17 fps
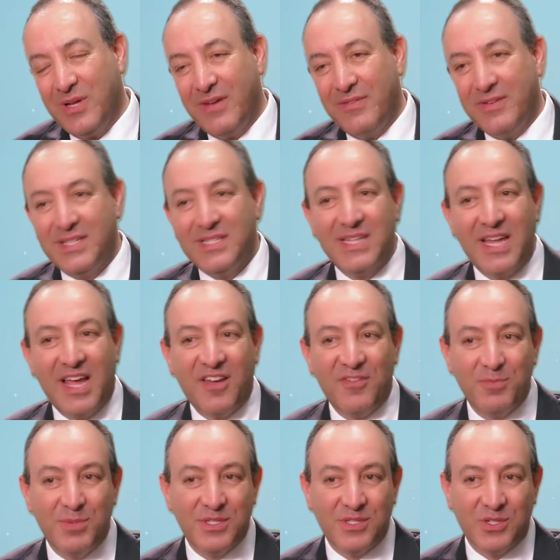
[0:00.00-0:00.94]
have a
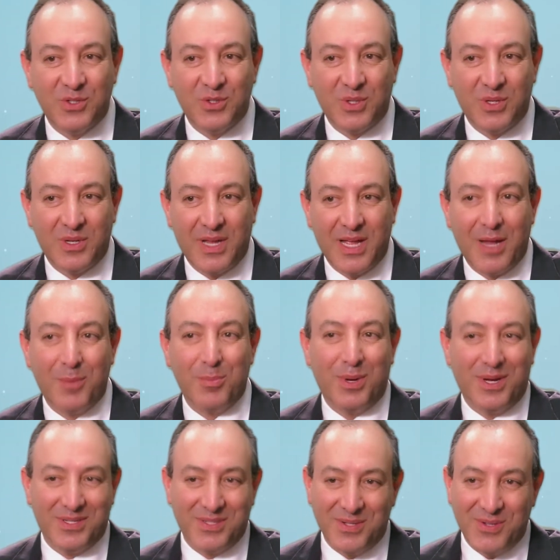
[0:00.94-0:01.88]
staff position at
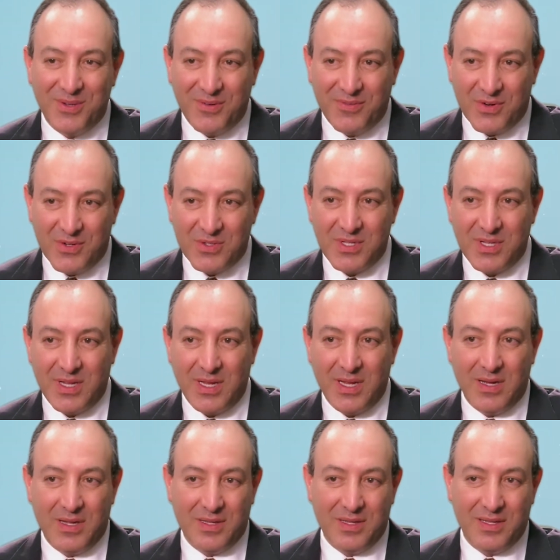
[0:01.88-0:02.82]
Boston University
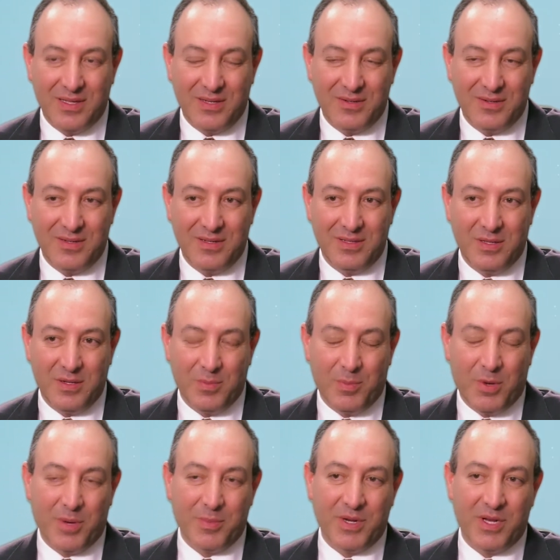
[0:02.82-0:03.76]
on the, in the
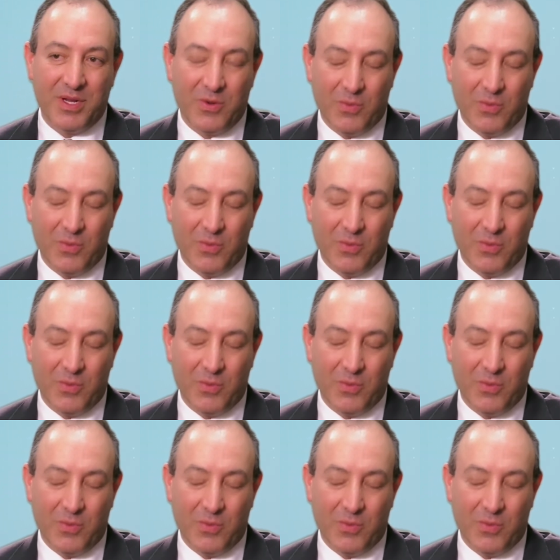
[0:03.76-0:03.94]
Department of